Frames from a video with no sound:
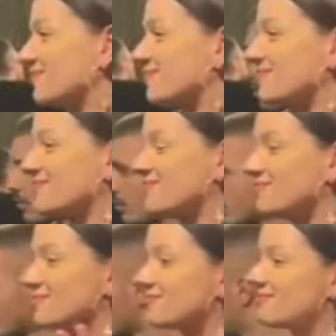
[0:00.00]

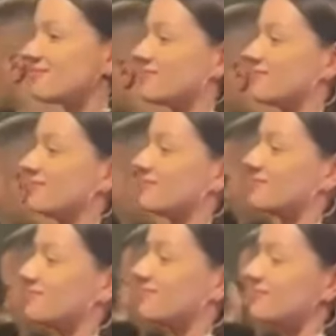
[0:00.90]

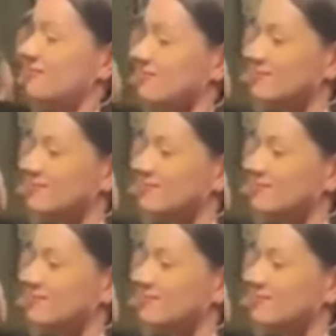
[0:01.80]
This person isn't speaking.